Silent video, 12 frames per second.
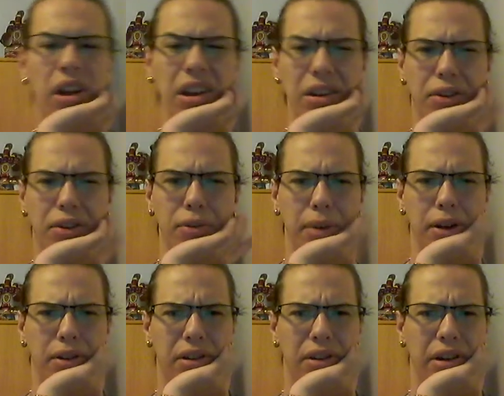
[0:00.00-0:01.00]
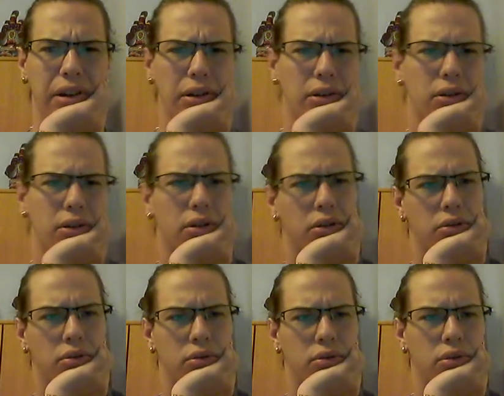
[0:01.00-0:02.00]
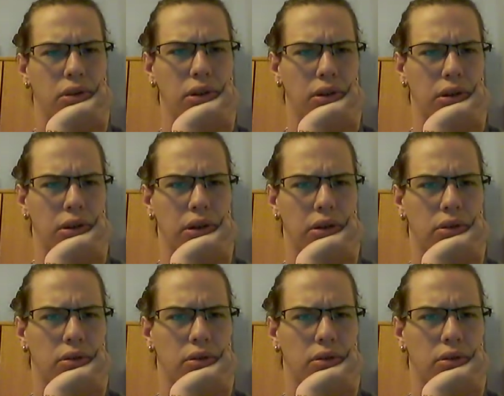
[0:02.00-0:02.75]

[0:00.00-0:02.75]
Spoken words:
Yeah, 2 miles an hour. You could do it.